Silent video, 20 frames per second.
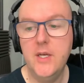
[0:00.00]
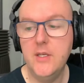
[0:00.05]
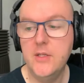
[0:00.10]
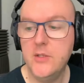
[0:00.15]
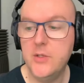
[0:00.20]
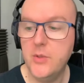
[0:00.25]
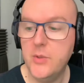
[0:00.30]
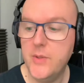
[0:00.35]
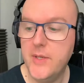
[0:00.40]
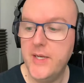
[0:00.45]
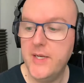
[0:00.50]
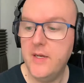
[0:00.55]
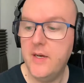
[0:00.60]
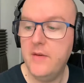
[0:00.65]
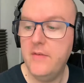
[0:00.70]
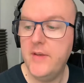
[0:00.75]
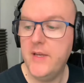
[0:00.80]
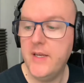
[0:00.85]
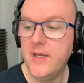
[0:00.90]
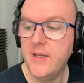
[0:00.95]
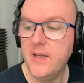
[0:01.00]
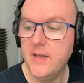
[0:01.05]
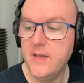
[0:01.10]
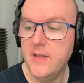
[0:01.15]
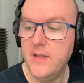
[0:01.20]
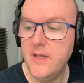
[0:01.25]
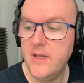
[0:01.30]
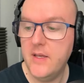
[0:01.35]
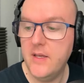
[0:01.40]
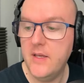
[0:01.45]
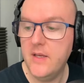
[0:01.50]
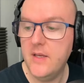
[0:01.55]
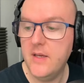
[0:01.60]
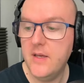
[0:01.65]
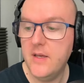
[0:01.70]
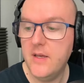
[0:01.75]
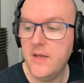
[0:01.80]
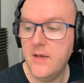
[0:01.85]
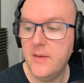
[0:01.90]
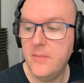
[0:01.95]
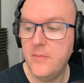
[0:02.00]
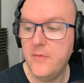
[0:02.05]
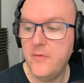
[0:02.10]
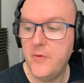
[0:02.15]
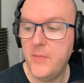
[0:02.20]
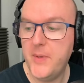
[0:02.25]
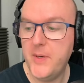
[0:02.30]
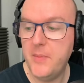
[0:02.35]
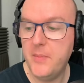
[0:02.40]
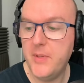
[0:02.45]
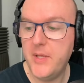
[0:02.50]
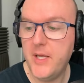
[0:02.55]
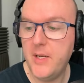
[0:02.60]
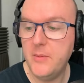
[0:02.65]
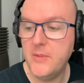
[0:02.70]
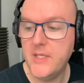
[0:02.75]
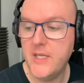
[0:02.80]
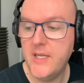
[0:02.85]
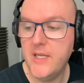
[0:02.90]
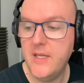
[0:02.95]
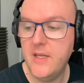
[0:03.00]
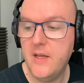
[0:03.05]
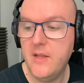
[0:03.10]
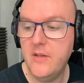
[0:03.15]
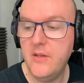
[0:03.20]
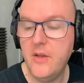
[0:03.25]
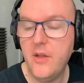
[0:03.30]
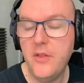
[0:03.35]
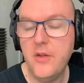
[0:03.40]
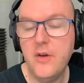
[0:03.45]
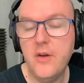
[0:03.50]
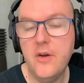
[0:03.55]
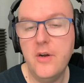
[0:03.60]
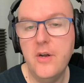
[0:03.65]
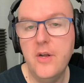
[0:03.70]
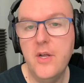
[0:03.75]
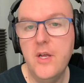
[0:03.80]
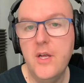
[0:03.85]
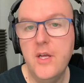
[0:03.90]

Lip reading: So in having the Forbidden Planet was another